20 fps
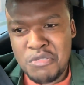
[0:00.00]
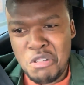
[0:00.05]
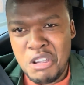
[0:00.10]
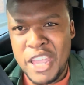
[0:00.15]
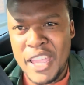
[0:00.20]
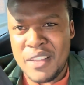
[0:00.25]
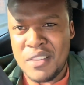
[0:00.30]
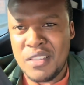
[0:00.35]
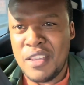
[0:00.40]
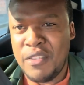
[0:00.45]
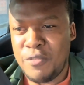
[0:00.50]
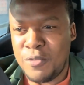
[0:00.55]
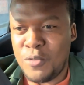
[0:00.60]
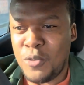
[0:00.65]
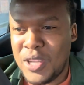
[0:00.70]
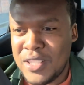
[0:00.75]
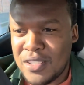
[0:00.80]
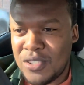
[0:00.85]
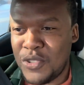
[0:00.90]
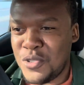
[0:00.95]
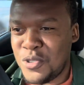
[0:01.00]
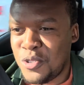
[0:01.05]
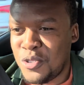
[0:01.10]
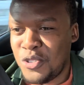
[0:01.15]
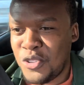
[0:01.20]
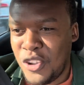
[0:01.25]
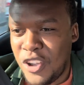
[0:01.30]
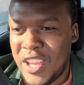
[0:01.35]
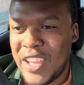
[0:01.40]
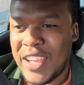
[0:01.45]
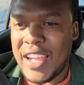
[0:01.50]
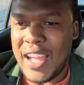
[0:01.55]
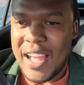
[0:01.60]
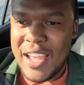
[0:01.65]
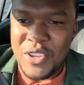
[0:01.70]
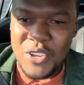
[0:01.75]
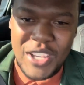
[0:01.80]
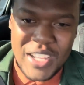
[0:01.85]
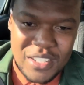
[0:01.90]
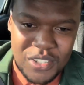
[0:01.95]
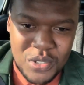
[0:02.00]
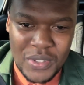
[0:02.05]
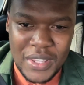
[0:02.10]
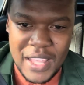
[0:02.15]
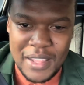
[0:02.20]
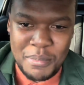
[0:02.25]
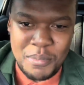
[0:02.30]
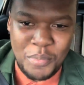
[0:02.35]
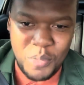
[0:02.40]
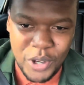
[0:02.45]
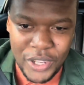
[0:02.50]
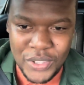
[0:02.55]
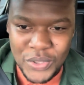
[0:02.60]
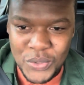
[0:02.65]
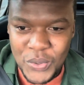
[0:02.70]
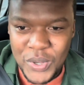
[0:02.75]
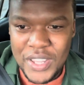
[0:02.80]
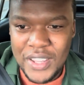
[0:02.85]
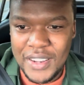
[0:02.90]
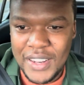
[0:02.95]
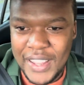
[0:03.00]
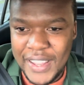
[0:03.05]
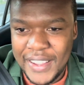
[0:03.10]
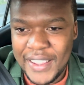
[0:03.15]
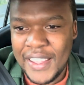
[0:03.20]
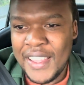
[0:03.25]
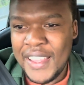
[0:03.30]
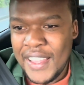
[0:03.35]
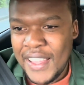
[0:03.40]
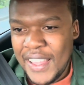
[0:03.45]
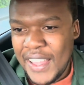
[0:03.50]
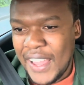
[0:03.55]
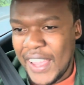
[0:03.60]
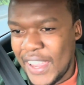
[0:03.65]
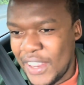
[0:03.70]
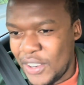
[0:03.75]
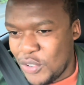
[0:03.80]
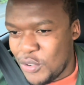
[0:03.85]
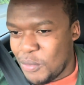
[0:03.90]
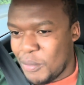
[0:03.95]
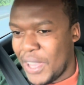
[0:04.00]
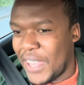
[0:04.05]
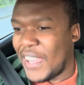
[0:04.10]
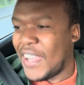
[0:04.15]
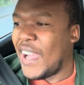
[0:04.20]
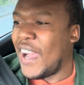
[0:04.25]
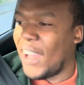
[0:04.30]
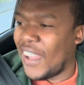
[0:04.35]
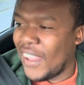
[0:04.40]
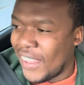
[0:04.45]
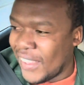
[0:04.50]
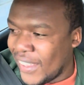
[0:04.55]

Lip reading: get, if once you know a car, you get to that point where you're like, I know my car.